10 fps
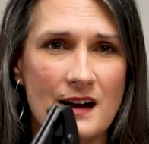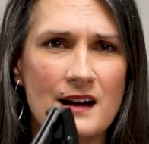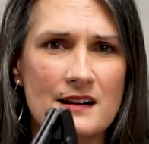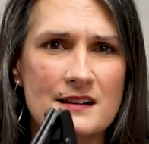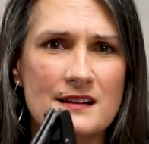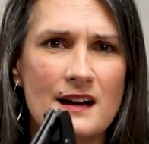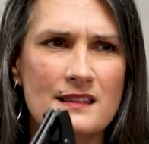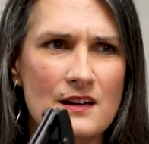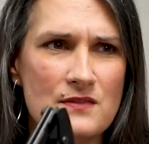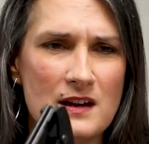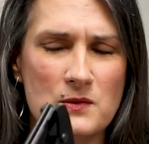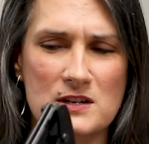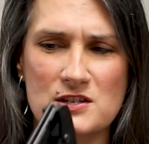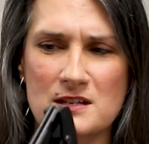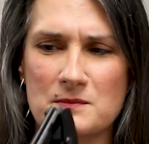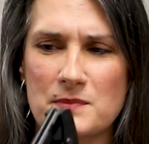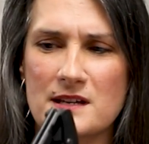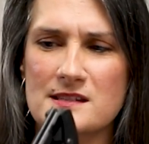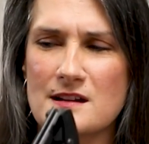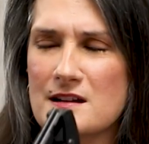I love that question,
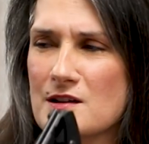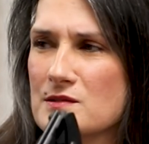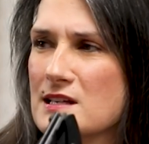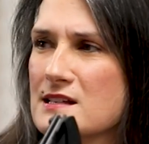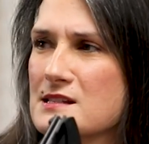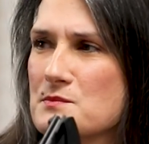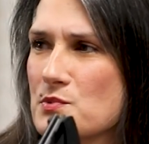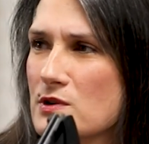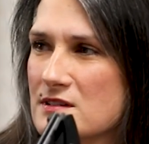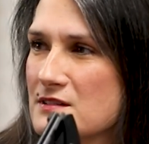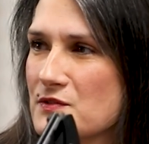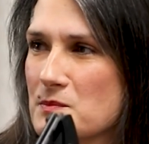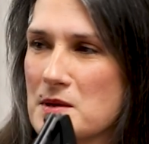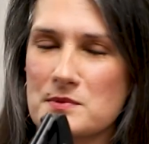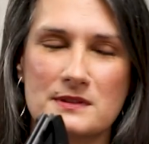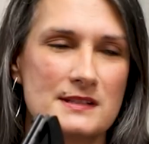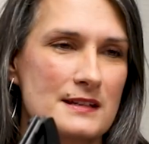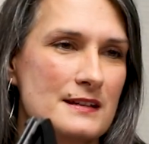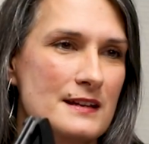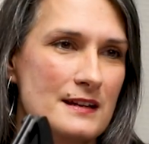because not only is it important for people to,